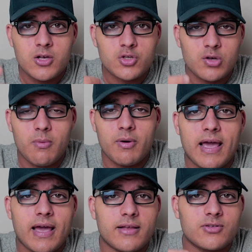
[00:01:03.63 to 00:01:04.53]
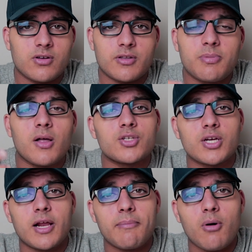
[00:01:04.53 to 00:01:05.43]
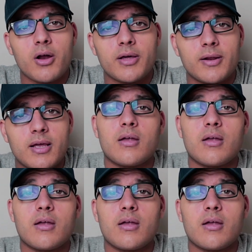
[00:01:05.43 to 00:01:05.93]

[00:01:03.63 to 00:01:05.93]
So ahead, took the plunge, and I bought it.